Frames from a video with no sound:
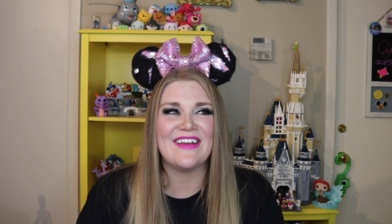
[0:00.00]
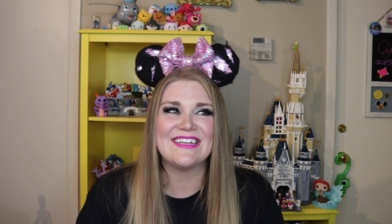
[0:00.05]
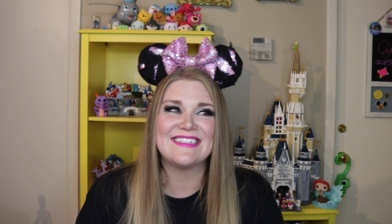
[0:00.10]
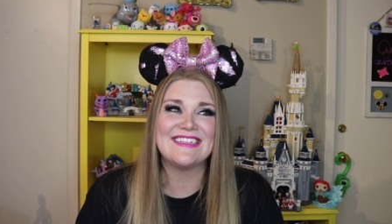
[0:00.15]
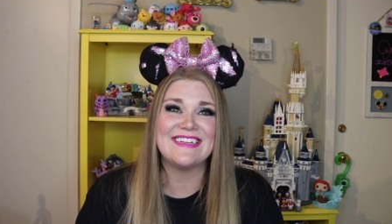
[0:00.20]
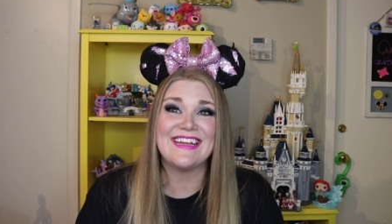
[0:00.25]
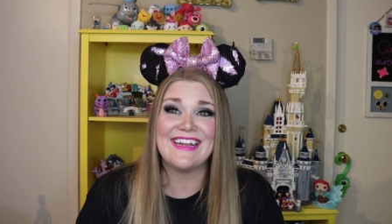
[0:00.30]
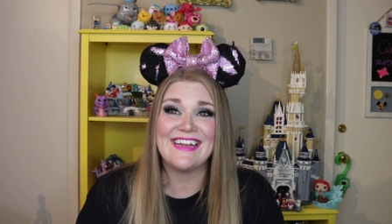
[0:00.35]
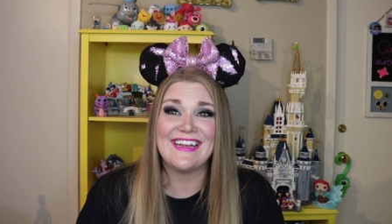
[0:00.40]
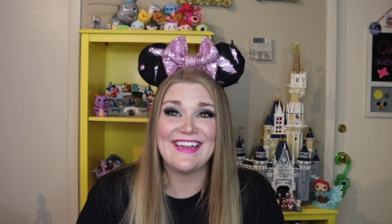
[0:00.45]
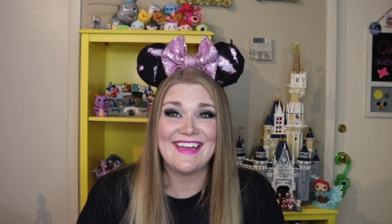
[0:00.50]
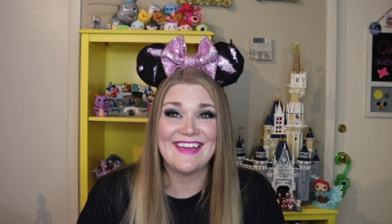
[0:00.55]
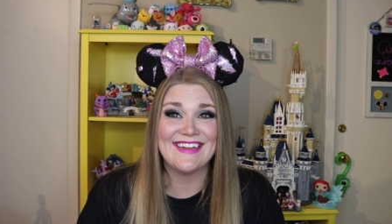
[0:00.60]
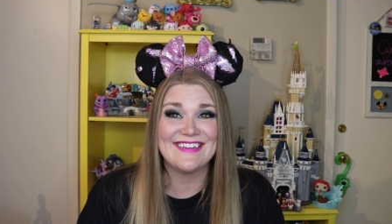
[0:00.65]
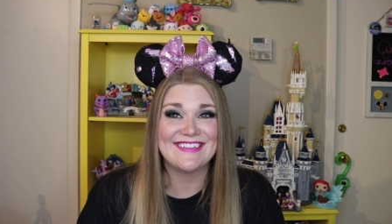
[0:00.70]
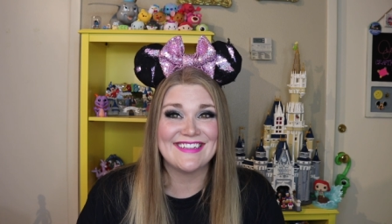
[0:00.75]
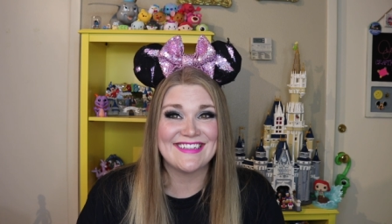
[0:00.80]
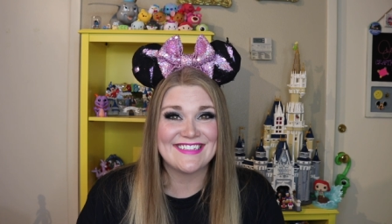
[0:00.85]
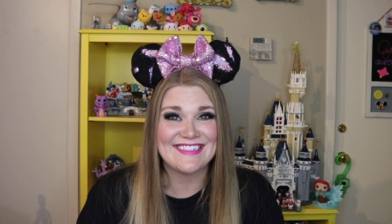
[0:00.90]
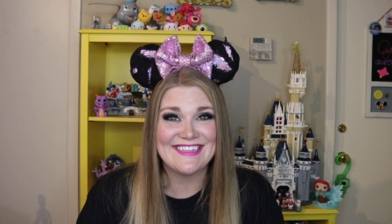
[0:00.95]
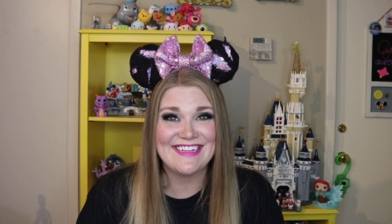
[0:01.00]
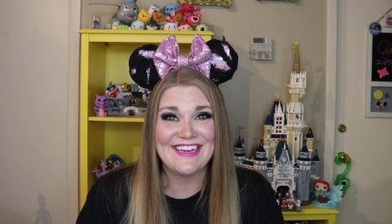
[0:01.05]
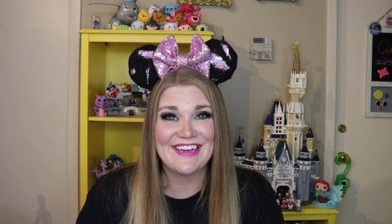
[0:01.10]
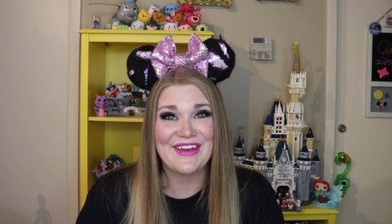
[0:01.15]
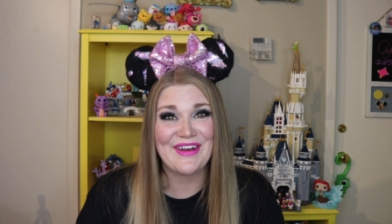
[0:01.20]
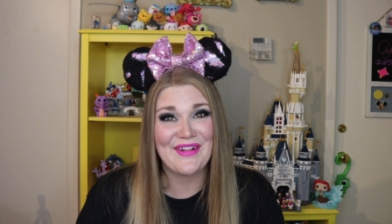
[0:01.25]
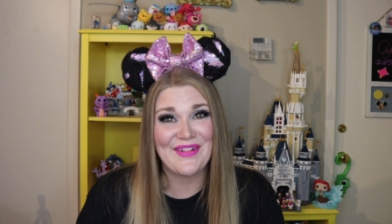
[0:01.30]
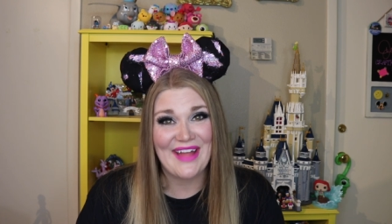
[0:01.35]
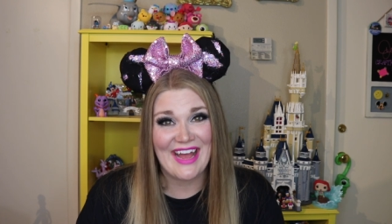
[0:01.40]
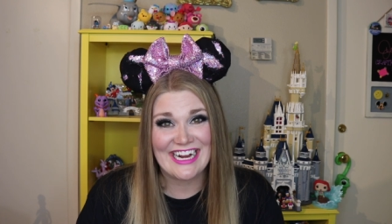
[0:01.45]
Isn't It Neat Disney
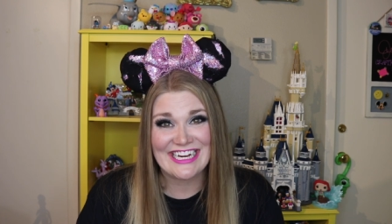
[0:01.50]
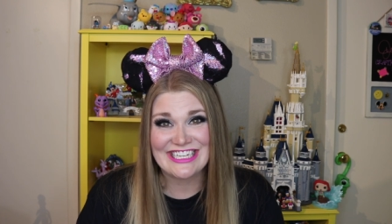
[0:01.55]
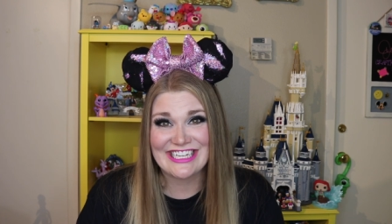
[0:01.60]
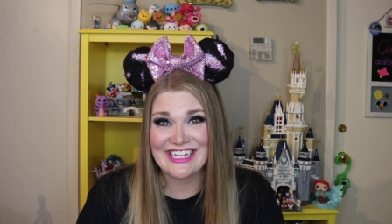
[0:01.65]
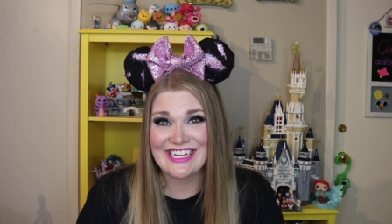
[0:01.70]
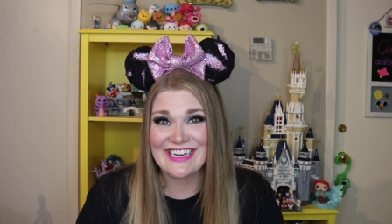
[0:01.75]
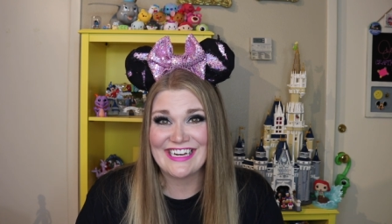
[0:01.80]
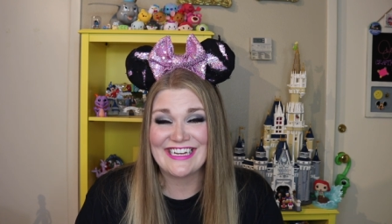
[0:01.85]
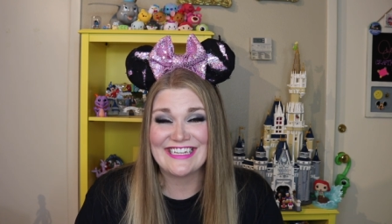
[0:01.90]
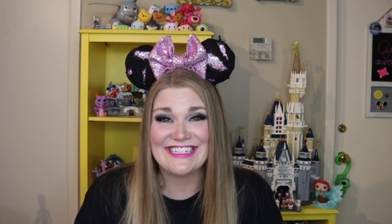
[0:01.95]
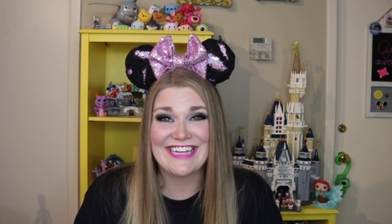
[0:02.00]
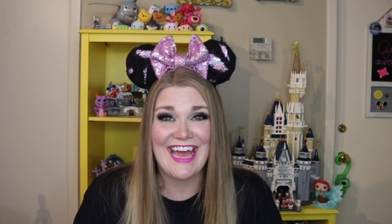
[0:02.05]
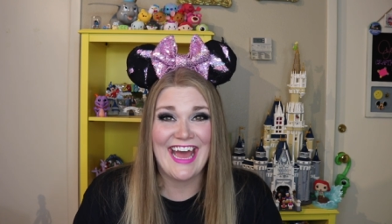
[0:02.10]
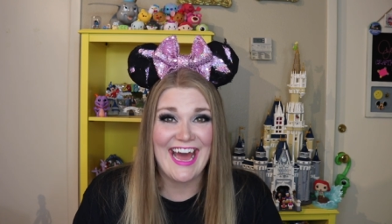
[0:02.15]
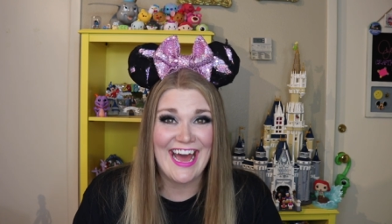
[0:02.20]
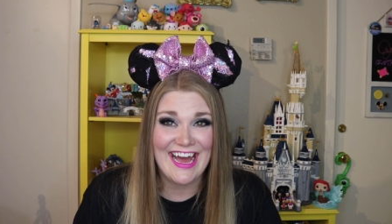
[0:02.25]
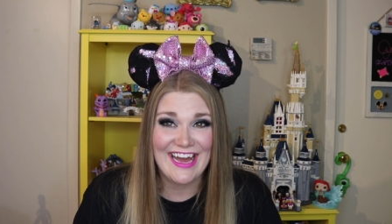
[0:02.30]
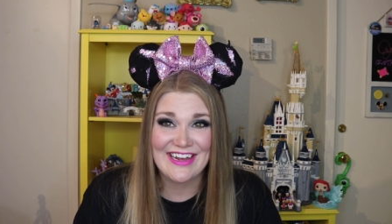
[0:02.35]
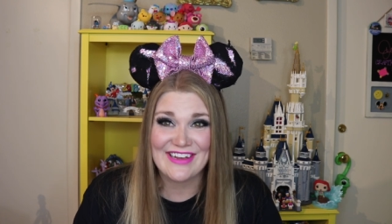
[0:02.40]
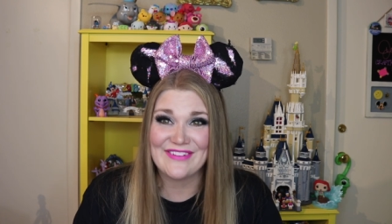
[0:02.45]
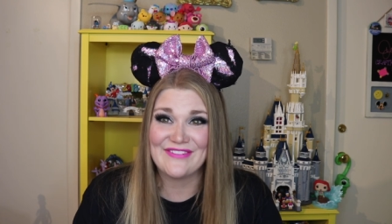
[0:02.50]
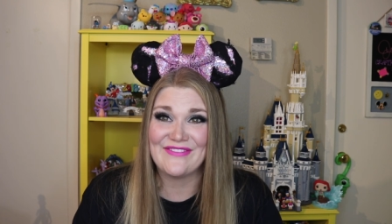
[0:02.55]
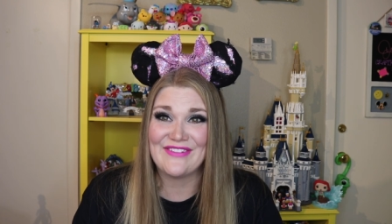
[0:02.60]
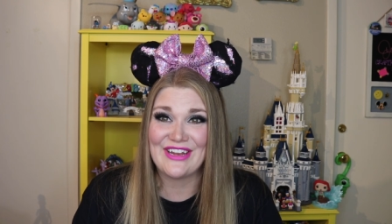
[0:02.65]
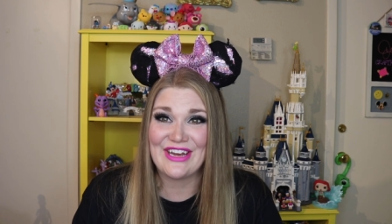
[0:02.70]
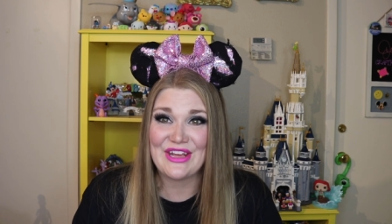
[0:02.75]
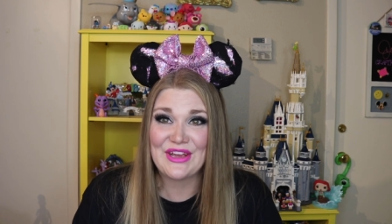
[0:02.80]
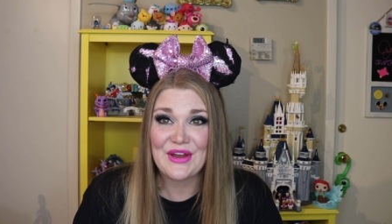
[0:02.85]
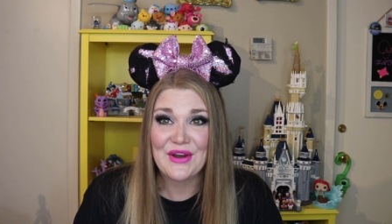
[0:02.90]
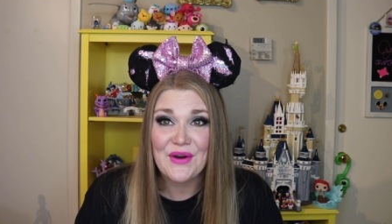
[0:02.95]
Collection tag
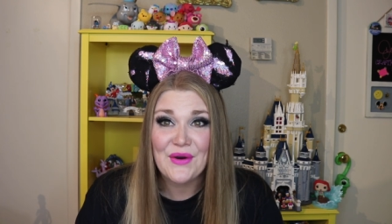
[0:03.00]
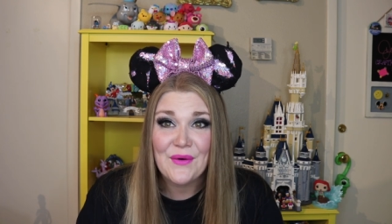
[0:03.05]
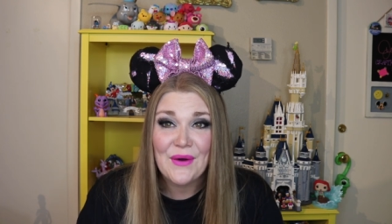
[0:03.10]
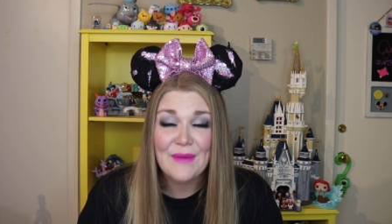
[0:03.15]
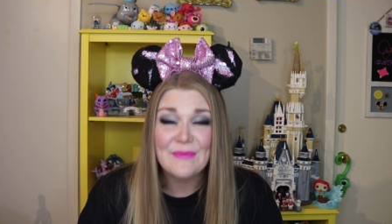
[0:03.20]
video.